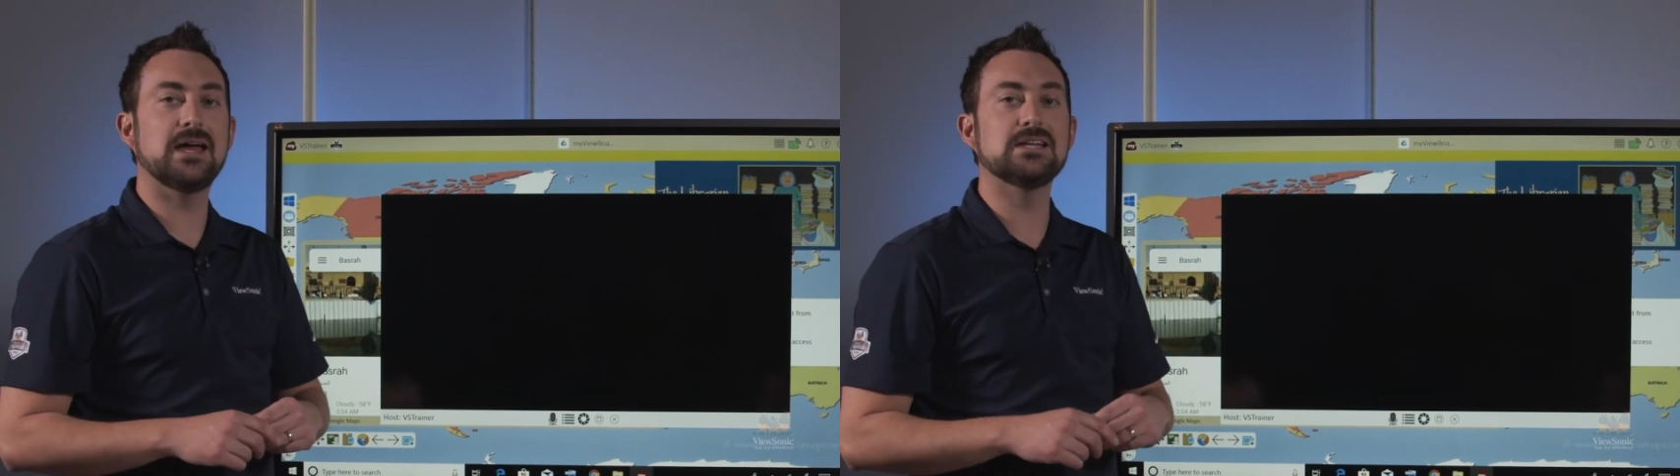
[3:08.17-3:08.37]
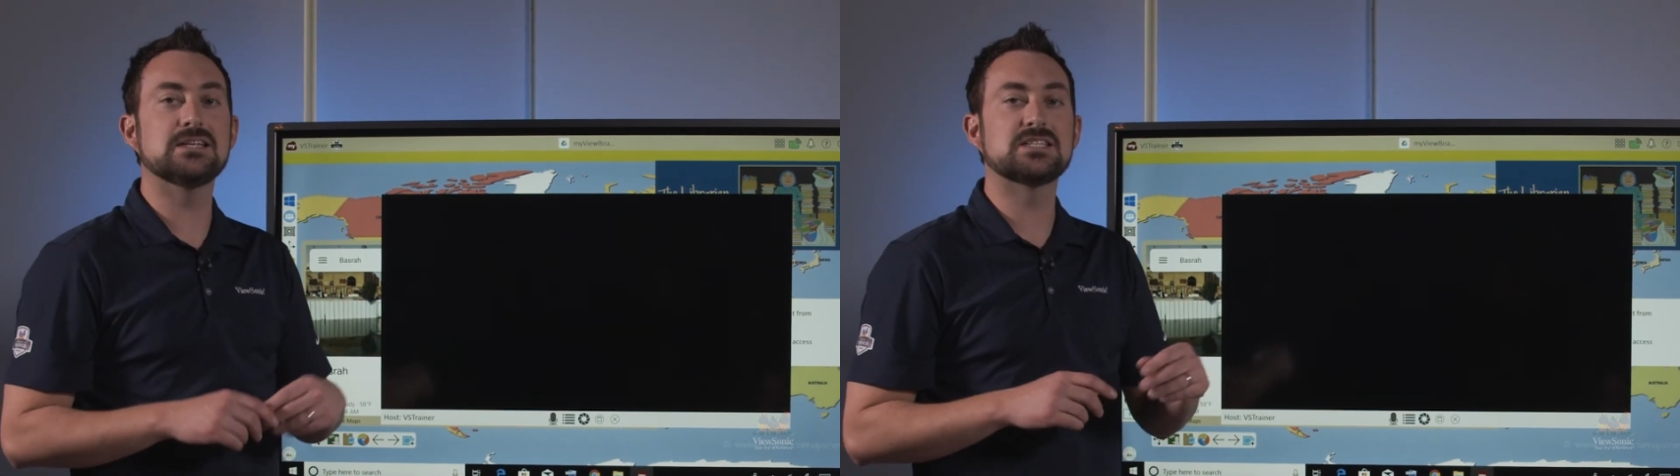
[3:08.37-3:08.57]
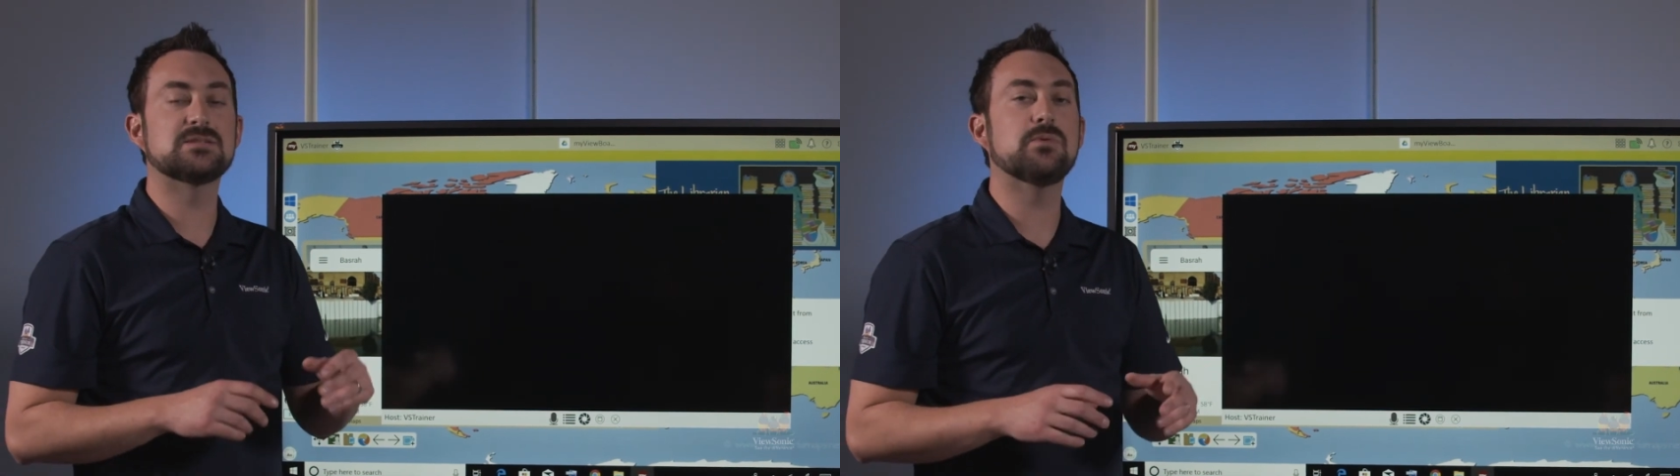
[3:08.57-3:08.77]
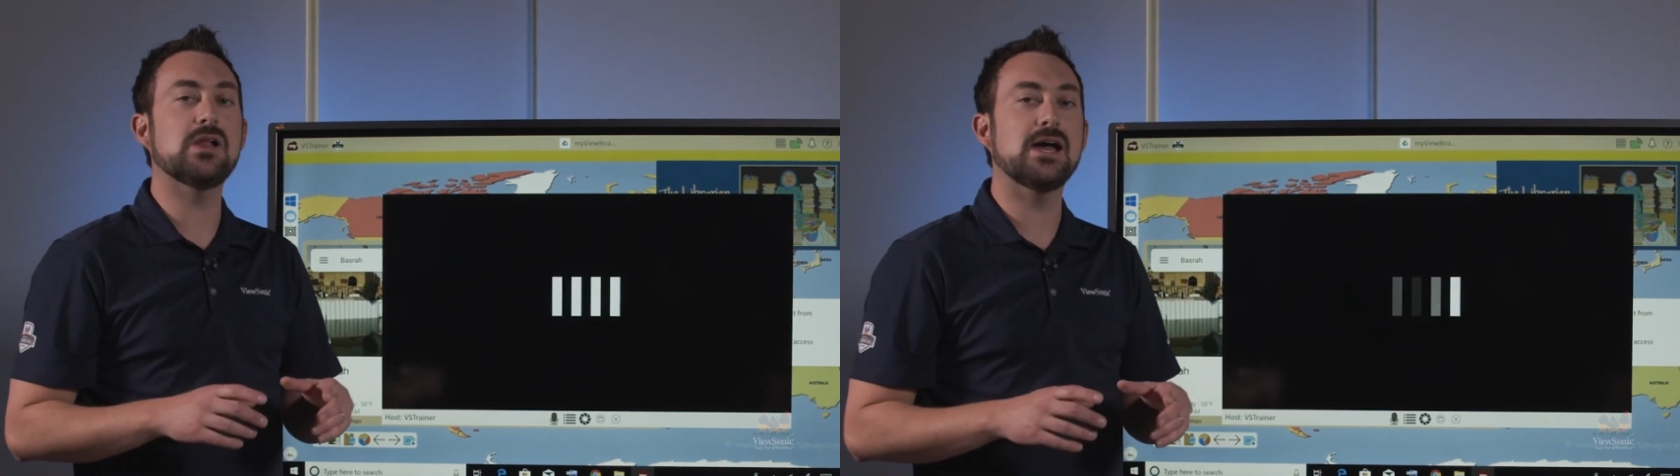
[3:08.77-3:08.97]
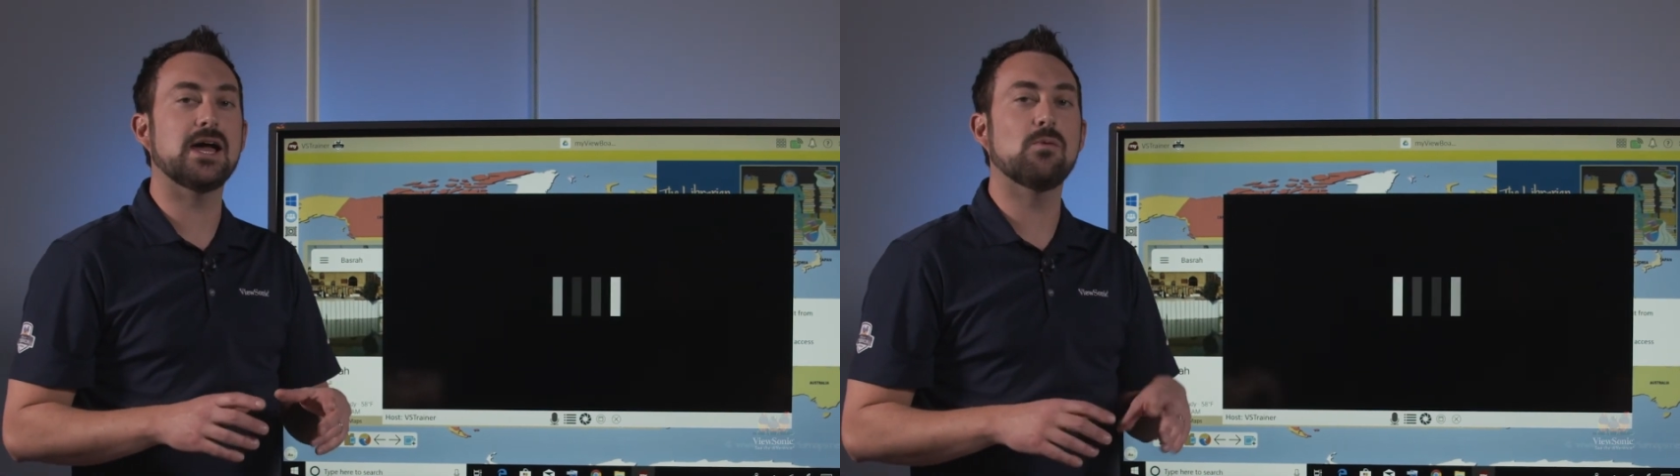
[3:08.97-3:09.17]
and
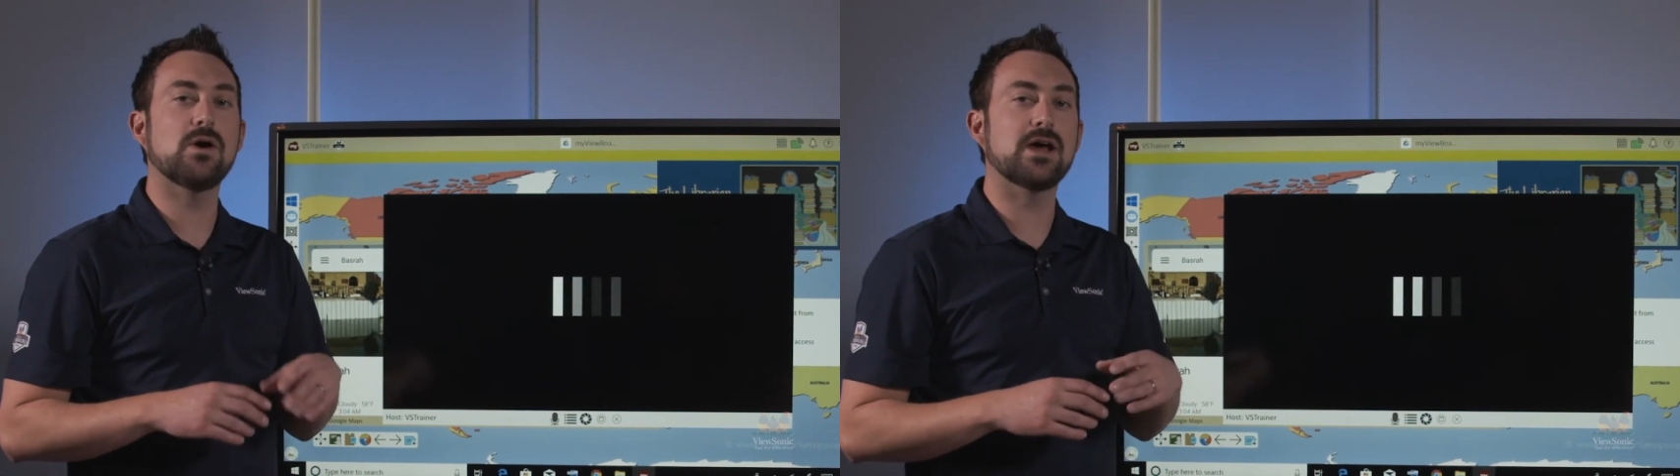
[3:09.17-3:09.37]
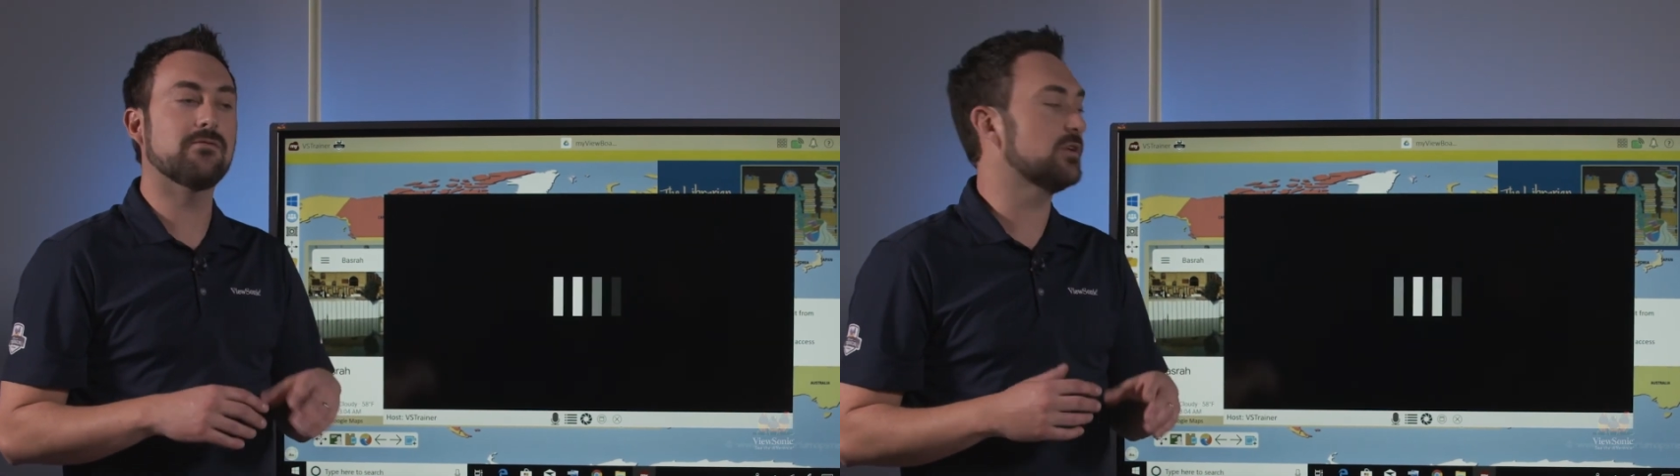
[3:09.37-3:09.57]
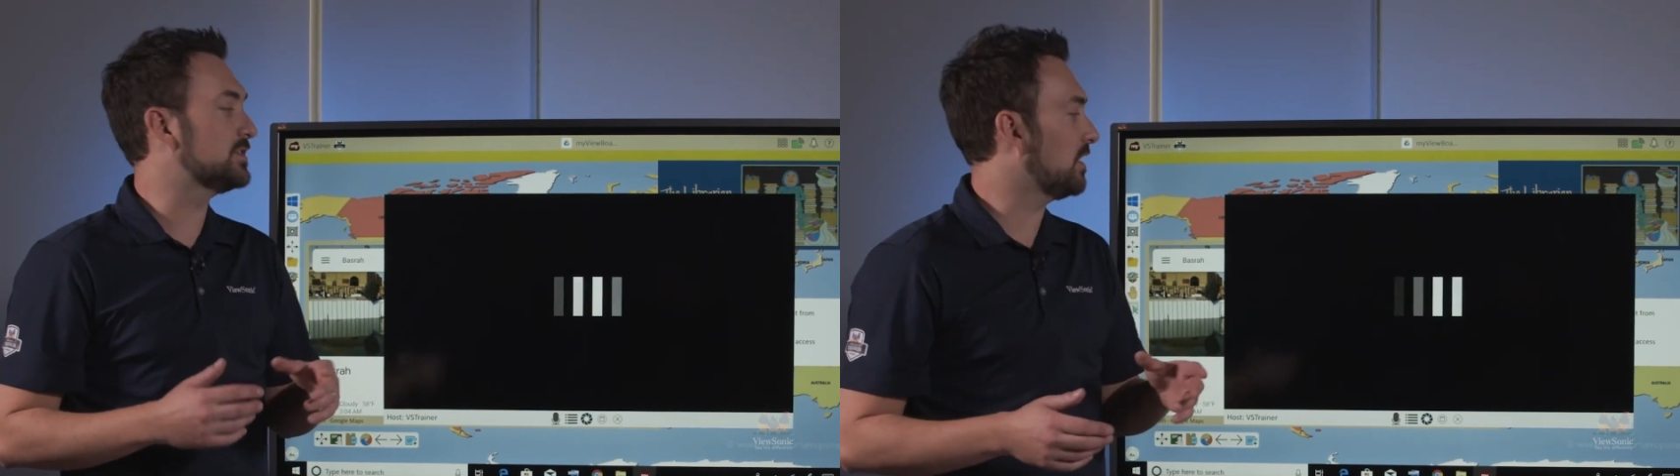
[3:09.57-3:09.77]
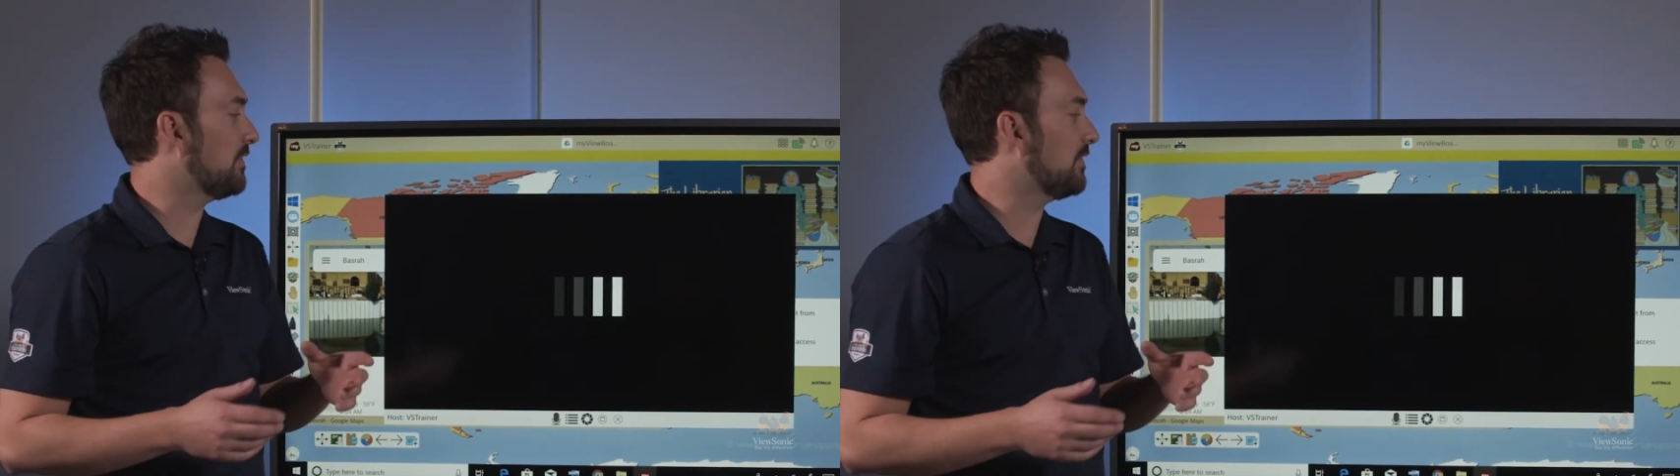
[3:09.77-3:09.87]
display whatever is